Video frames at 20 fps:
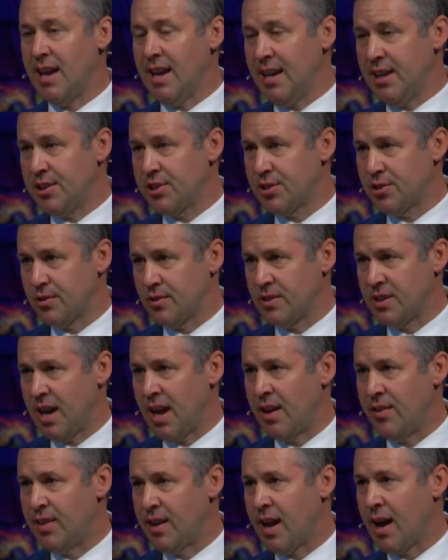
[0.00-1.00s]
Easter
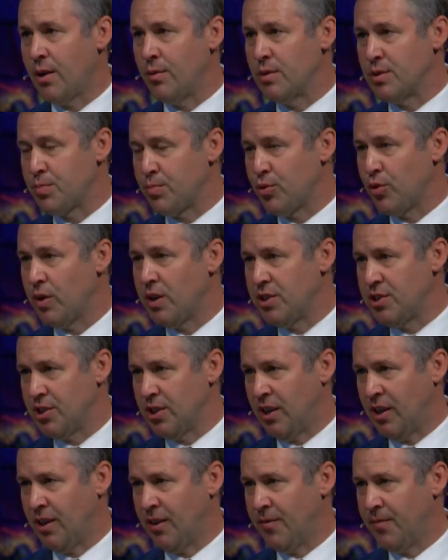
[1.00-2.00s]
day, that I was
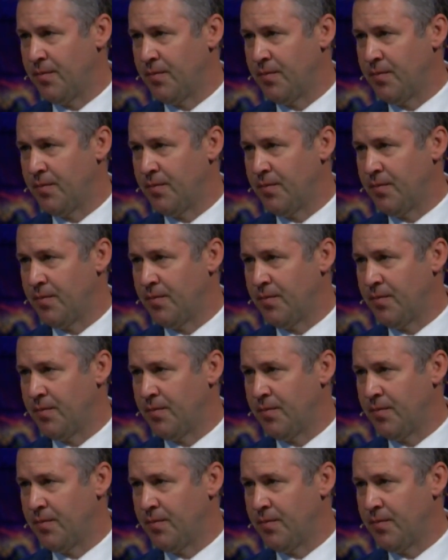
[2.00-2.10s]
preaching.